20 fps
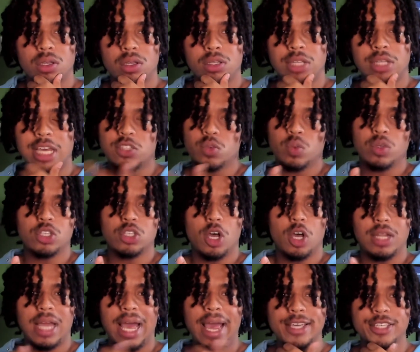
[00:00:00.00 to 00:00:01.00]
That's what we saw
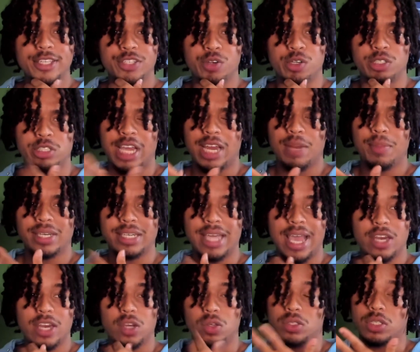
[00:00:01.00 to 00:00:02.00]
last series. Jaden
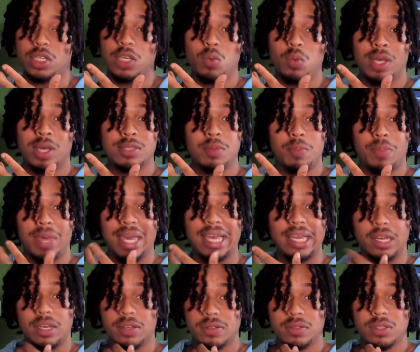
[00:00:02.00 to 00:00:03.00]
McDaniels, he wasn't big
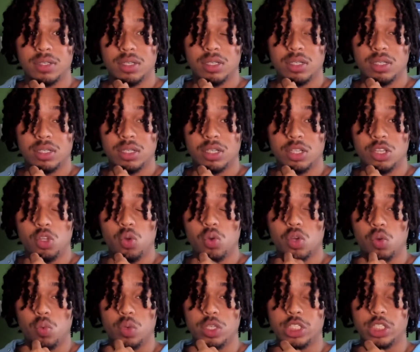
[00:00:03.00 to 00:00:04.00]
enough.
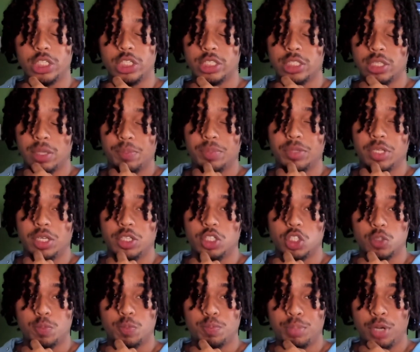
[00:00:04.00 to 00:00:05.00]
Luka was just simply
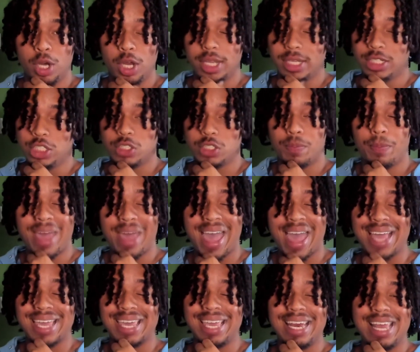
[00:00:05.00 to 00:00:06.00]
just
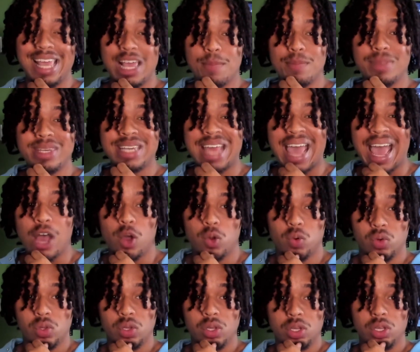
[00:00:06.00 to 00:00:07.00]
backing him down
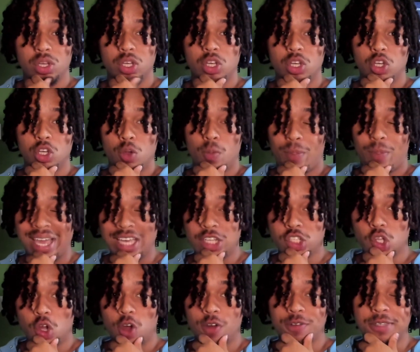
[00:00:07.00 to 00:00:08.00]

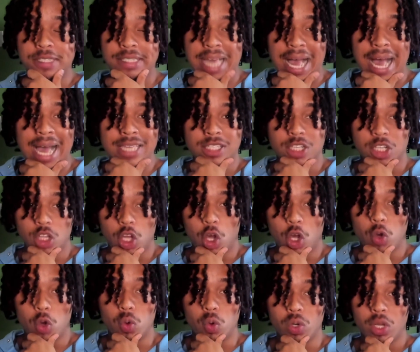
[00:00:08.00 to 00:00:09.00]
based off size
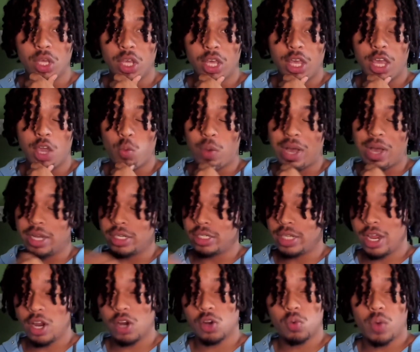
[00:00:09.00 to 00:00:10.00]
alone. And while
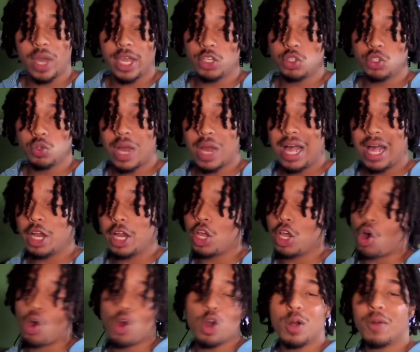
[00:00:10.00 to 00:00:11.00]
Derek White and Jrue Holiday
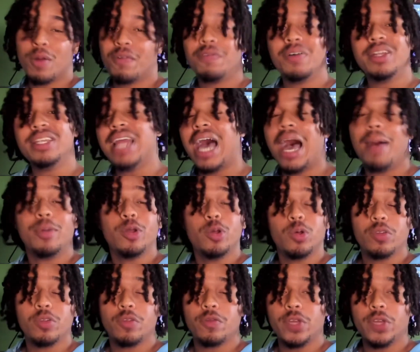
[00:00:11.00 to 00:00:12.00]
are phenomenal
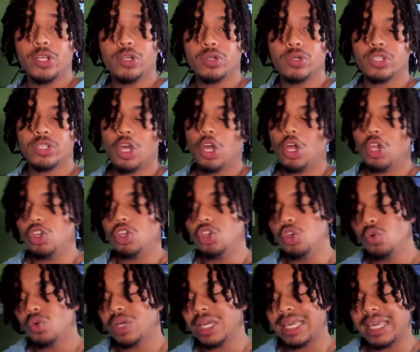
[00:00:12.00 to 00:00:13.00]
defenders,
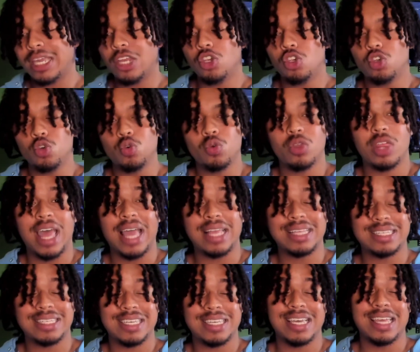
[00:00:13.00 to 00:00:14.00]
Luka can do
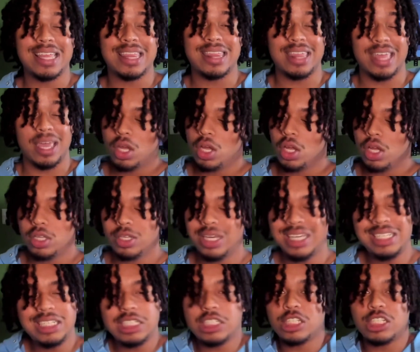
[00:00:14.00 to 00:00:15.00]
that to them.
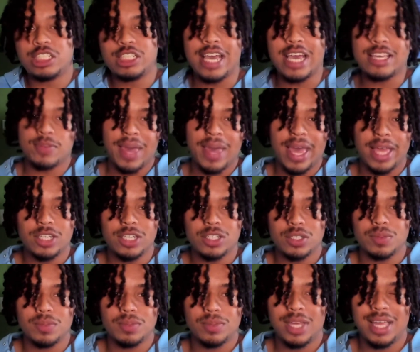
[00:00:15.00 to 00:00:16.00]
It's just a chess match.
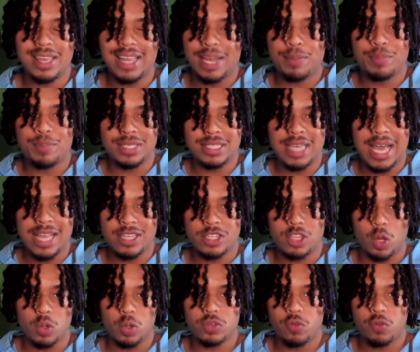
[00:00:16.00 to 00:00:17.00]
And besides
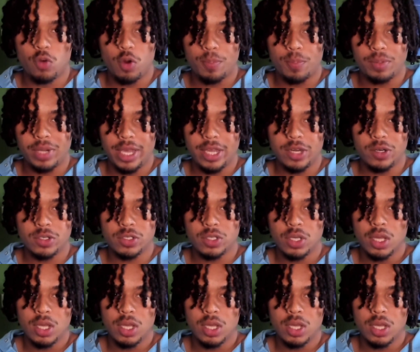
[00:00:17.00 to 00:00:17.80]
those four players,